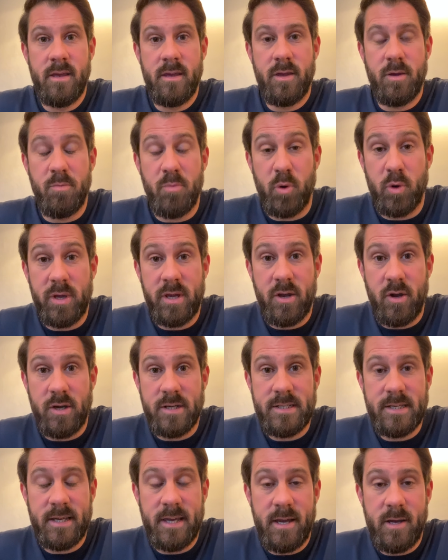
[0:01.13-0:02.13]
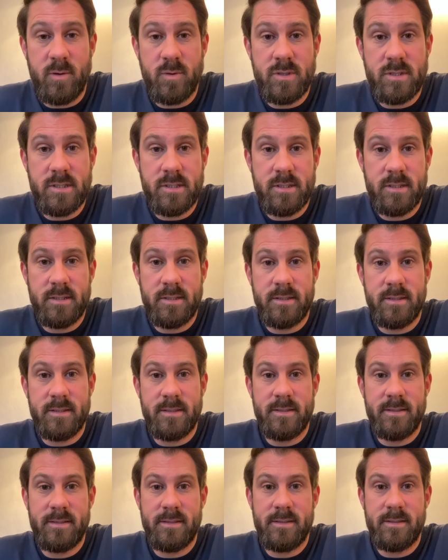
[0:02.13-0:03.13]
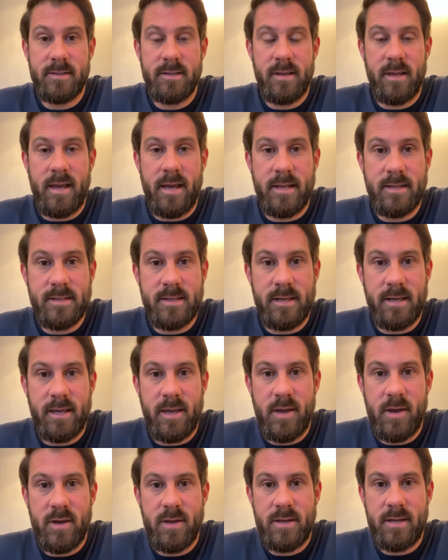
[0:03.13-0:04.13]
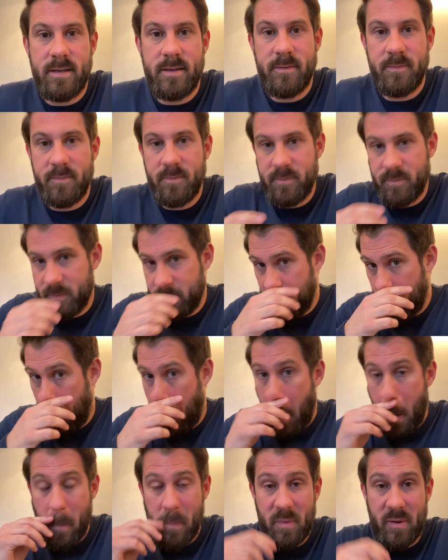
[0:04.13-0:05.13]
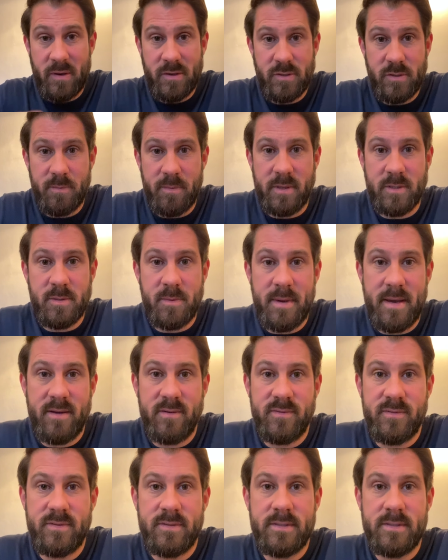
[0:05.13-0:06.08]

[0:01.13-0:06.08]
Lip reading: Good morning, guys and girls. Anthony Heard, brain tumor to mouth.